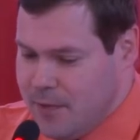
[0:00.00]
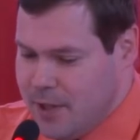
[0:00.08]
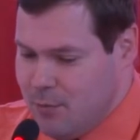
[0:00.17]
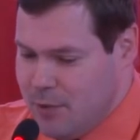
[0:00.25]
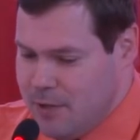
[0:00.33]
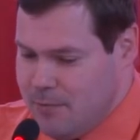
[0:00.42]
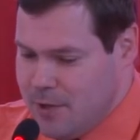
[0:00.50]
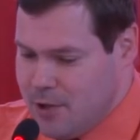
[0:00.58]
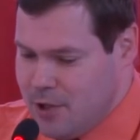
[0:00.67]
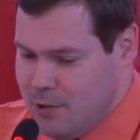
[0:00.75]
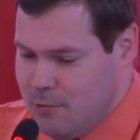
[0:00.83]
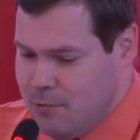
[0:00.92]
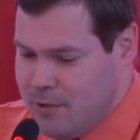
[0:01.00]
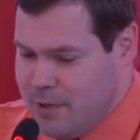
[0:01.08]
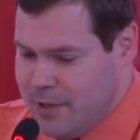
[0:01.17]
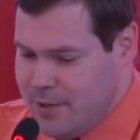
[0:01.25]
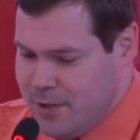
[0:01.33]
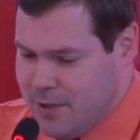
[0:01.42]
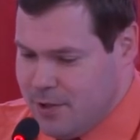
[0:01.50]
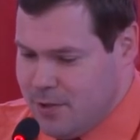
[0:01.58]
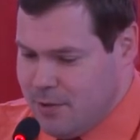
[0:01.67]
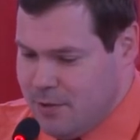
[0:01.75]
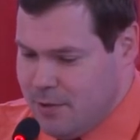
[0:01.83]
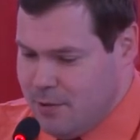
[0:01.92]
and Professional
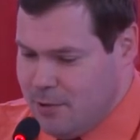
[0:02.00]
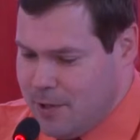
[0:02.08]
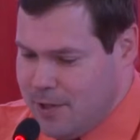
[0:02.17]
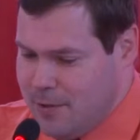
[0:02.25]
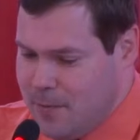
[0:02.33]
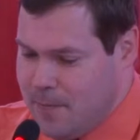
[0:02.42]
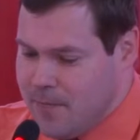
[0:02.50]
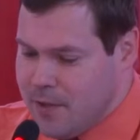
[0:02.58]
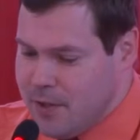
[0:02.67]
Ethics, Ohio